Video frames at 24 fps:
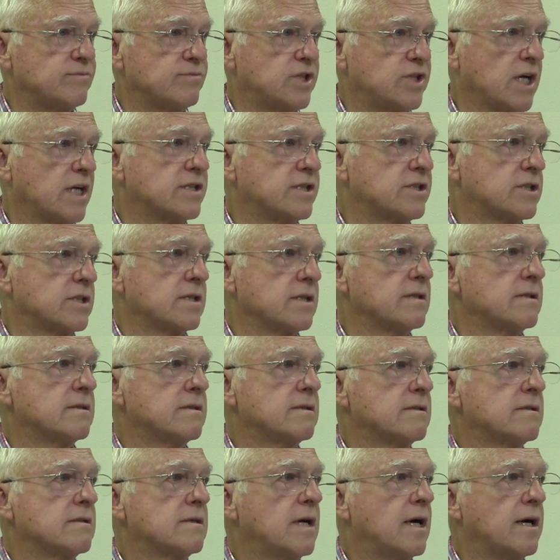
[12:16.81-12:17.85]
Judson,
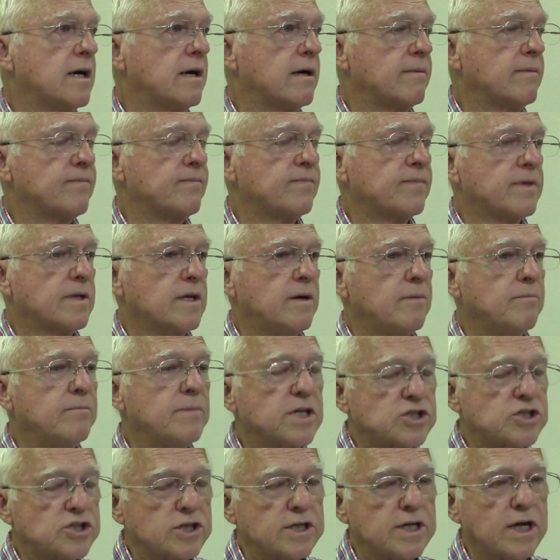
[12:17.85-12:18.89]
um, a
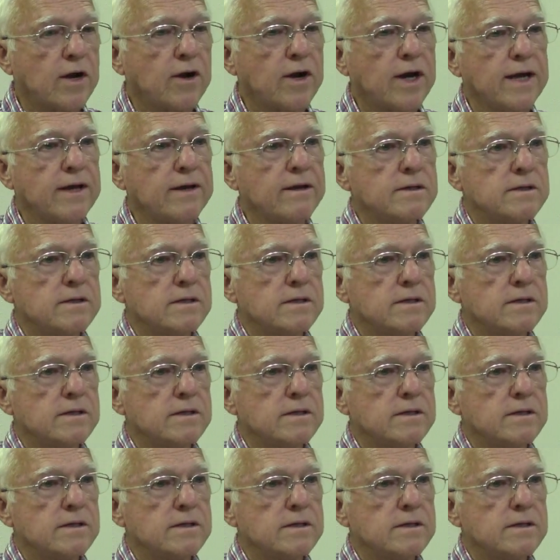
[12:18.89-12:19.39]
missionary